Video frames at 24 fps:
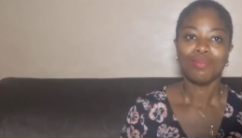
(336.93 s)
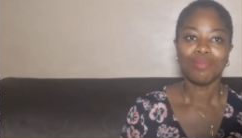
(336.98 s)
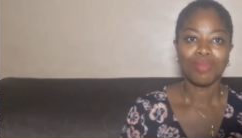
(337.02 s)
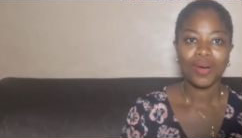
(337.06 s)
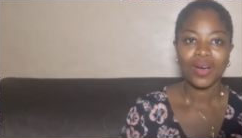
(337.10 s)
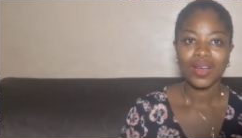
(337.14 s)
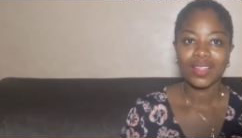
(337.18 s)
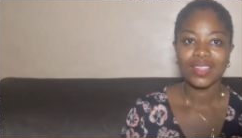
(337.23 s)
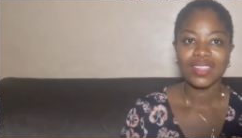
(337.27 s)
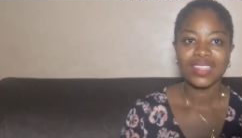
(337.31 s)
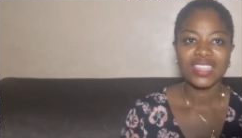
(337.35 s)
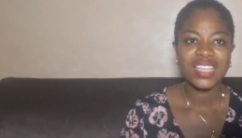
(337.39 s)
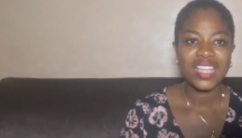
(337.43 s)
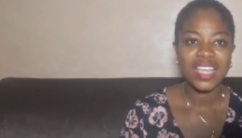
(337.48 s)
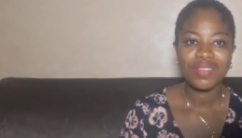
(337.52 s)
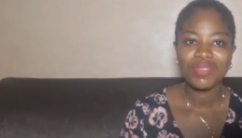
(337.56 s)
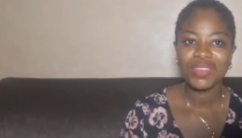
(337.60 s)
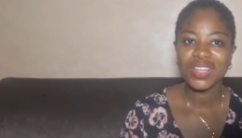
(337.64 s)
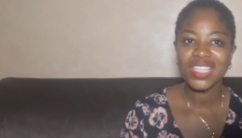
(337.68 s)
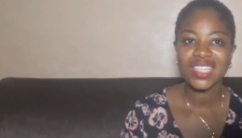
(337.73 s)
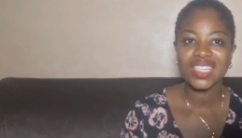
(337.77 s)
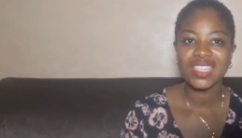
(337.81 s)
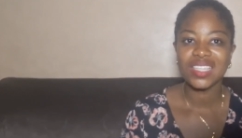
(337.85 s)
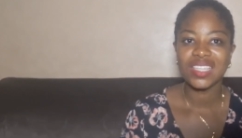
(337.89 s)
But
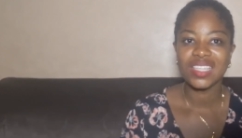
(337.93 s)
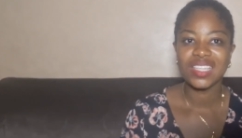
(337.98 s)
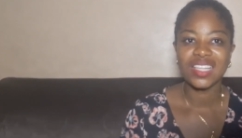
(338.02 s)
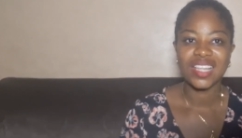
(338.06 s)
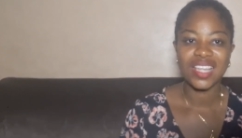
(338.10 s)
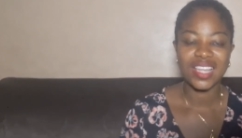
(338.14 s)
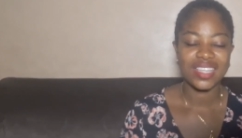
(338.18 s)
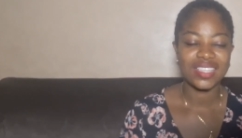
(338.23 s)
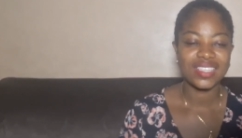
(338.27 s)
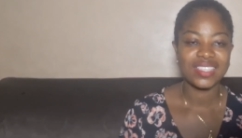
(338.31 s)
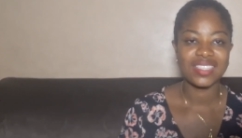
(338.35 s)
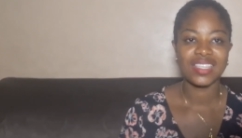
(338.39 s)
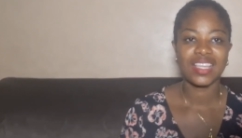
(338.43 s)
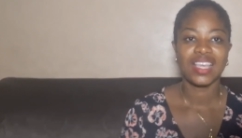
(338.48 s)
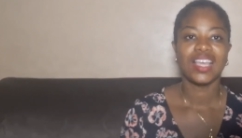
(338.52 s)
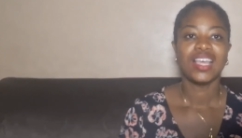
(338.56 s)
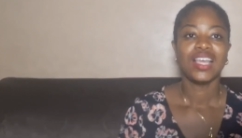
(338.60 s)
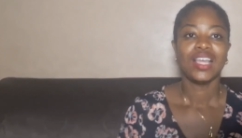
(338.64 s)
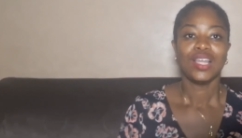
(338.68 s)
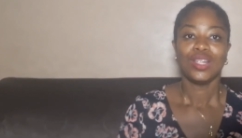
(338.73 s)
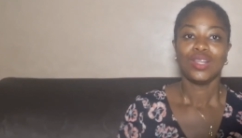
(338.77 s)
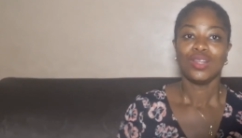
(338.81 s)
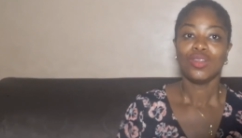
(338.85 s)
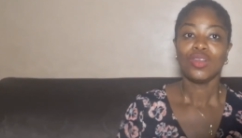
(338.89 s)
nevertheless,
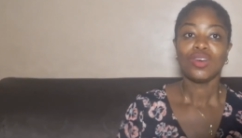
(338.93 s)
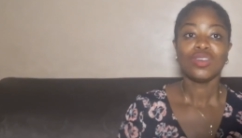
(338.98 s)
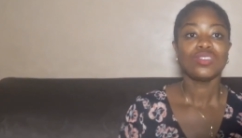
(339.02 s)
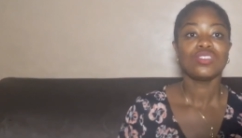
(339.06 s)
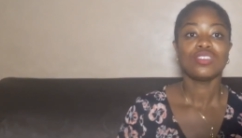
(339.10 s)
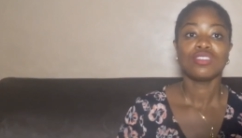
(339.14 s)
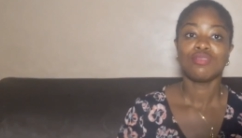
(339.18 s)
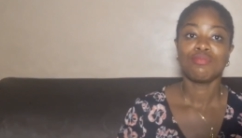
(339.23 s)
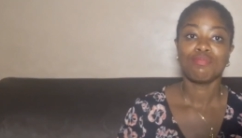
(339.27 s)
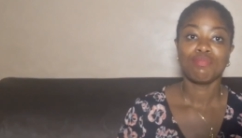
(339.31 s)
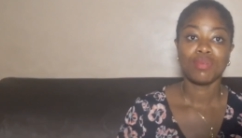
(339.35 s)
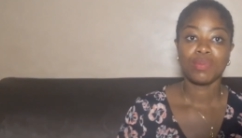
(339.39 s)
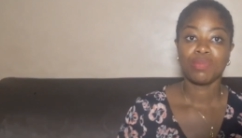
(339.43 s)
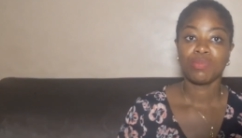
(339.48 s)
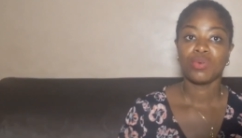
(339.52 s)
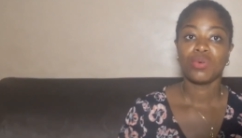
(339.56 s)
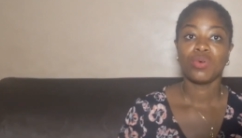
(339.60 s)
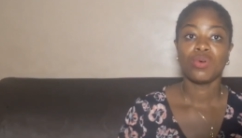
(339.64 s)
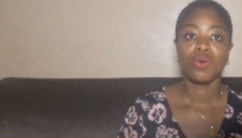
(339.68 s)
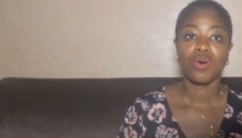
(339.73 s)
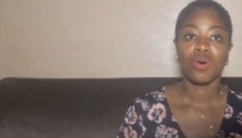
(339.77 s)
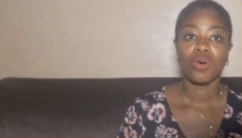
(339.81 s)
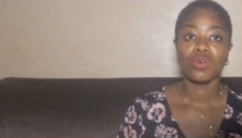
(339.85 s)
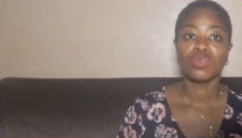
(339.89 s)
lots of
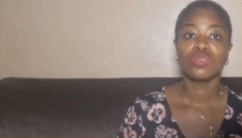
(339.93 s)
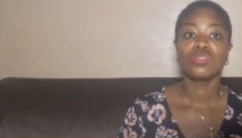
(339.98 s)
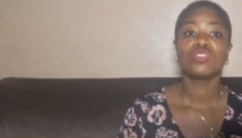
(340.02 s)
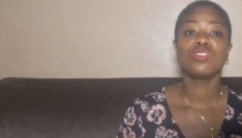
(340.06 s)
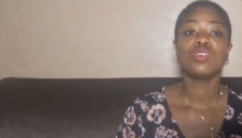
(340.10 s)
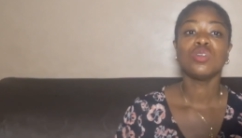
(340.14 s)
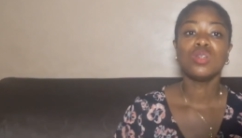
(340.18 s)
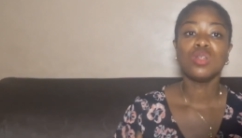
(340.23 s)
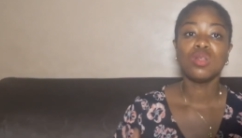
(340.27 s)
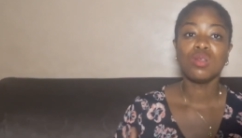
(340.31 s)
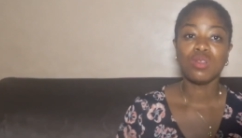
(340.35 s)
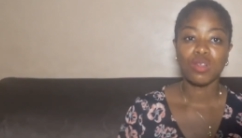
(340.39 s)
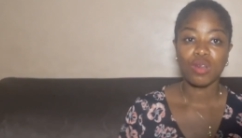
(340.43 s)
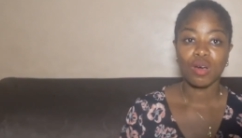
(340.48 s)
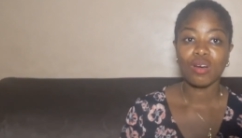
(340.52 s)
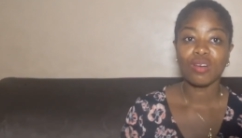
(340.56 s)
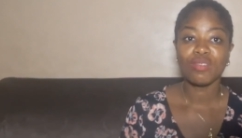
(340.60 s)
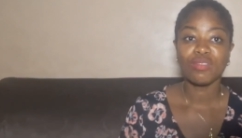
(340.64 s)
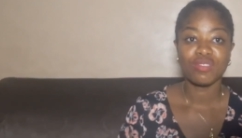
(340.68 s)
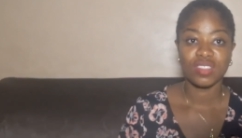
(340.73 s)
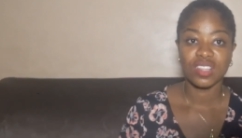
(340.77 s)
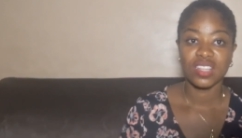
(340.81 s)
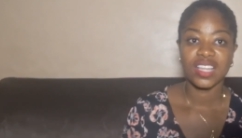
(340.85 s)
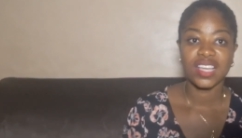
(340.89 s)
people also
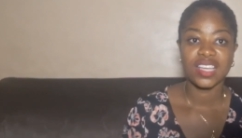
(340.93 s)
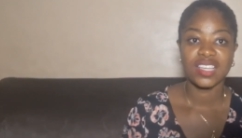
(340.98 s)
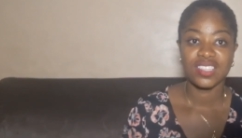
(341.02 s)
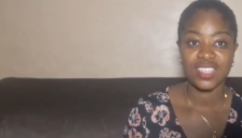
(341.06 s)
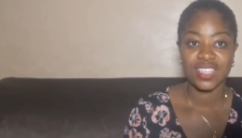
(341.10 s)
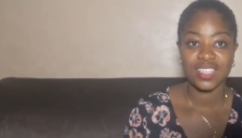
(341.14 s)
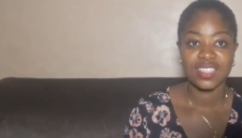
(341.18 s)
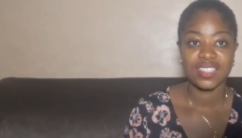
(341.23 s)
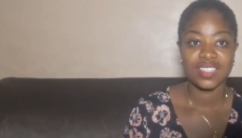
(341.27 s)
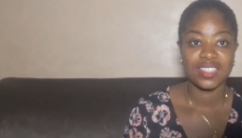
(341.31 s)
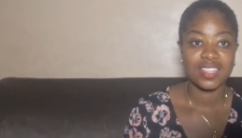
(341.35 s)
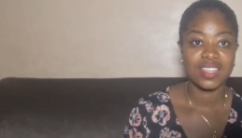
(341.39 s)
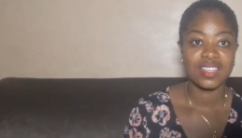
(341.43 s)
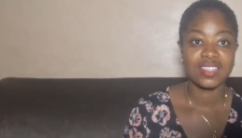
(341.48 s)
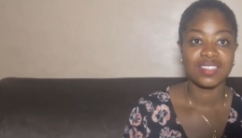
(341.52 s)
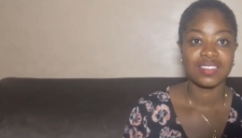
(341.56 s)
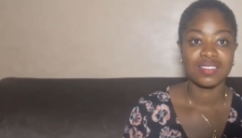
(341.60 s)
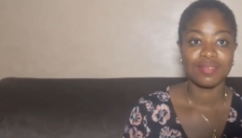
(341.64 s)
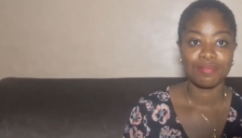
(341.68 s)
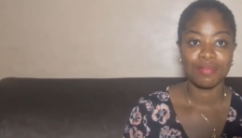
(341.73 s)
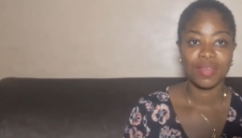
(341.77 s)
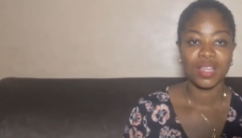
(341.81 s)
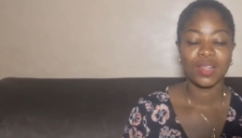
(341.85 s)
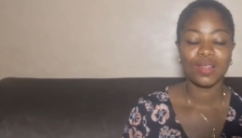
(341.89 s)
love Niger
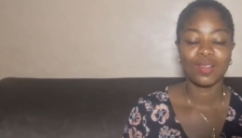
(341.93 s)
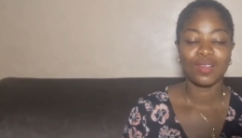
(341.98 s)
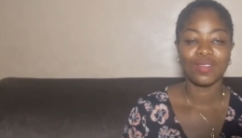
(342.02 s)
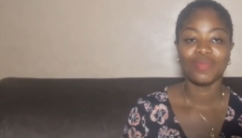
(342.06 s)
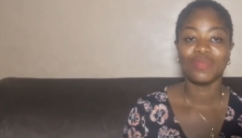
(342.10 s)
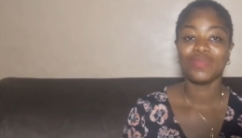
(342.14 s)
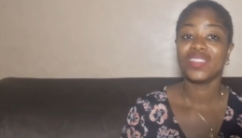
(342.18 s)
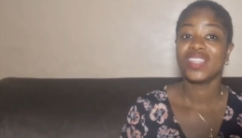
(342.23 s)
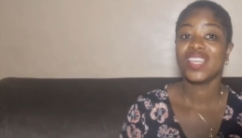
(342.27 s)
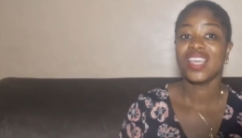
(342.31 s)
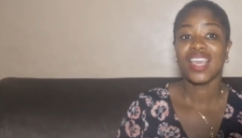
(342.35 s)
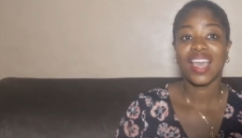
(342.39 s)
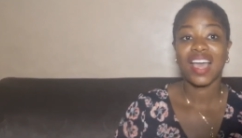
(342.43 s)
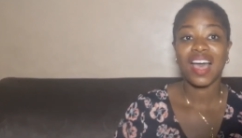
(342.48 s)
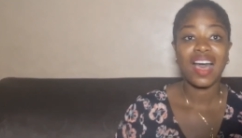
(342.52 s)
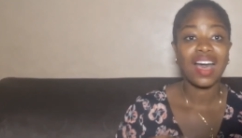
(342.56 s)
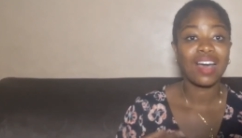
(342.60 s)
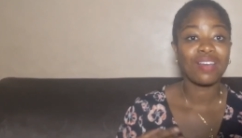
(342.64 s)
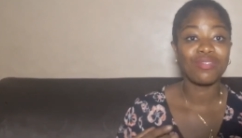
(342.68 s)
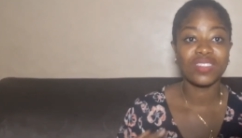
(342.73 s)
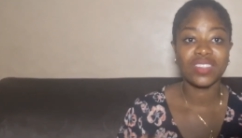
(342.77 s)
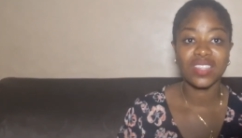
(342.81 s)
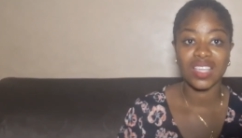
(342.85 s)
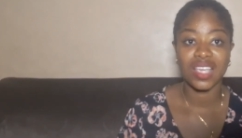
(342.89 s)
State melon. They
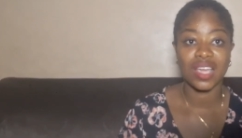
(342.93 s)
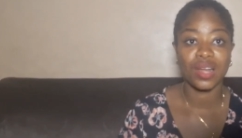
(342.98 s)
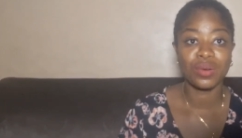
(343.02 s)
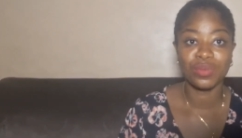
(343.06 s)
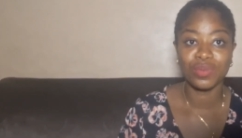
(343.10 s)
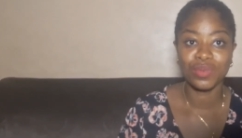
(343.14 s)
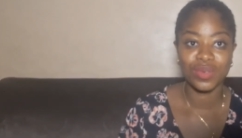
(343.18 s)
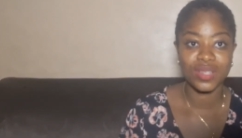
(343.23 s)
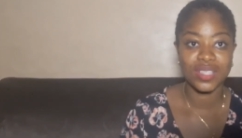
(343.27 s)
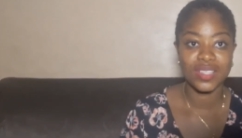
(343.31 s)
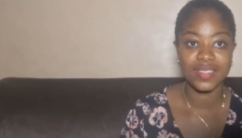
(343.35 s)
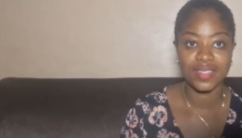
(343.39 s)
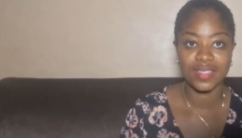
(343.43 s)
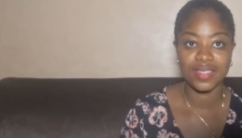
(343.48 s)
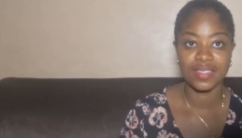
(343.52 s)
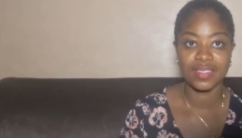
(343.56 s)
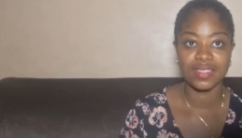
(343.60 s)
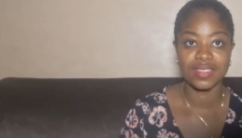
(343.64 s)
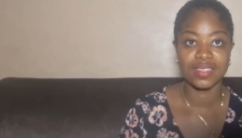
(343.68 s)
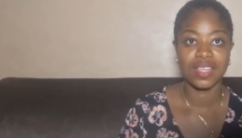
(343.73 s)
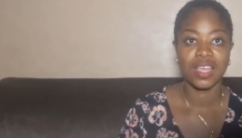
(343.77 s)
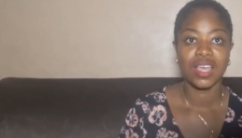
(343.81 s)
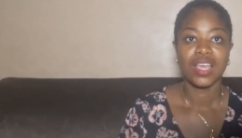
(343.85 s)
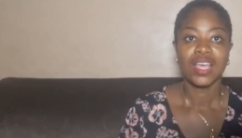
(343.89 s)
have their
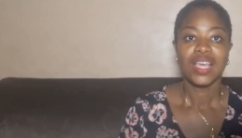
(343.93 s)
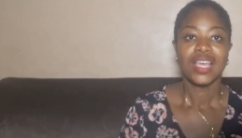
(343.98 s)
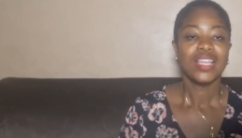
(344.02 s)
reasons.